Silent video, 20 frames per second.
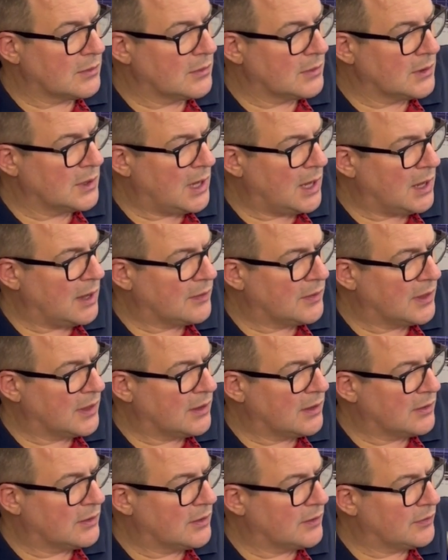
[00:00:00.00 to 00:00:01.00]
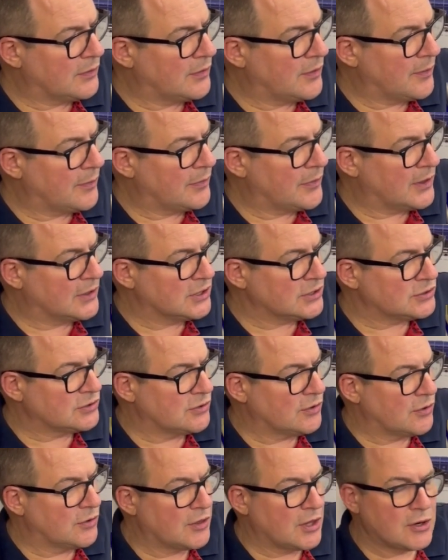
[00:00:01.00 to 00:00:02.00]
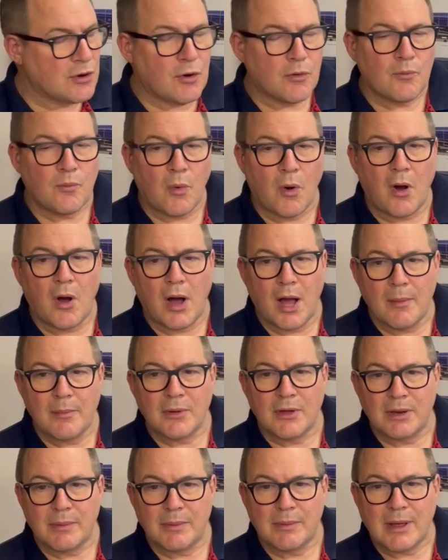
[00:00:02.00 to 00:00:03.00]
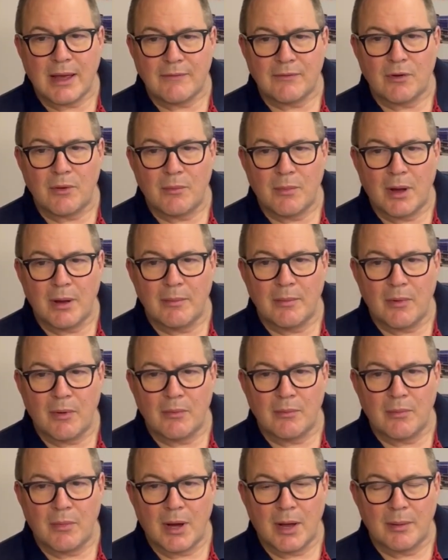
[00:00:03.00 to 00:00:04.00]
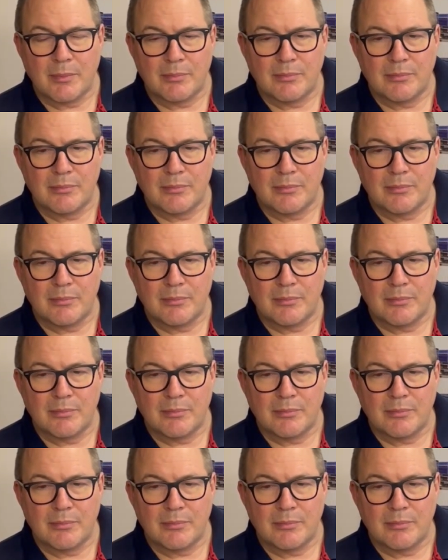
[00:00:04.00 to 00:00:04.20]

they're not what I'm going to be having um, on